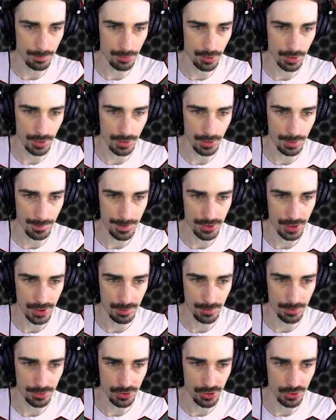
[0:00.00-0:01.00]
put it, I'm actually
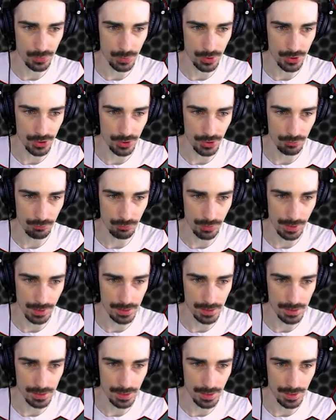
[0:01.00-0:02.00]
gonna put the switch on the
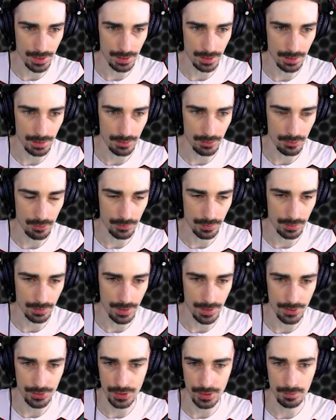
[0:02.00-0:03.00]
right side over,
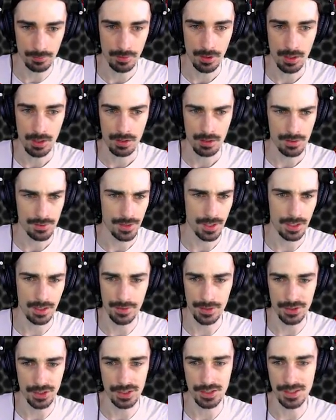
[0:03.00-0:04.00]
actually, none of
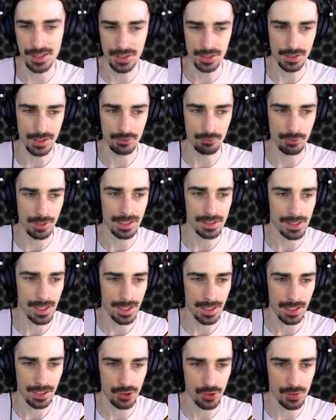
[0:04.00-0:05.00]
this is technically the right
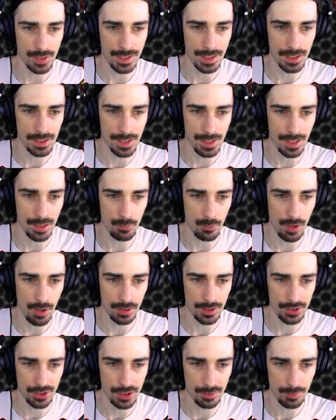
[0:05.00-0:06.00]
side. I could choose any side I
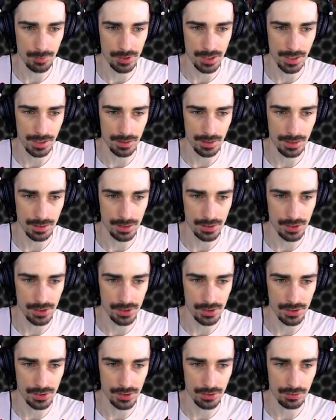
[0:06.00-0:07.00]
want. Let's just pretend that this
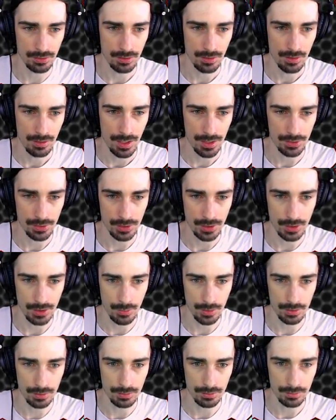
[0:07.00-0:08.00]
is, actually, you know
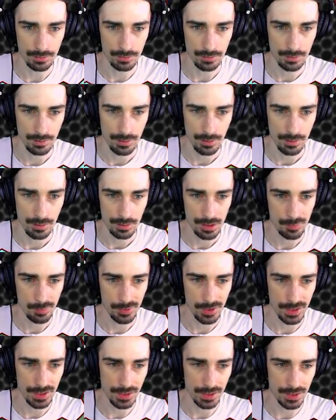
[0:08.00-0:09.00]
what? Let's
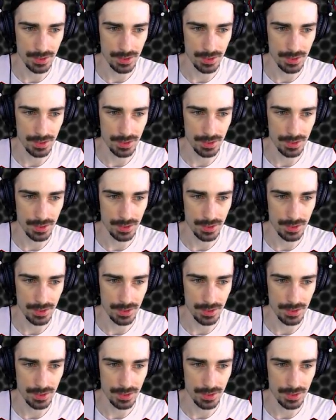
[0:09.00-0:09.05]
pretend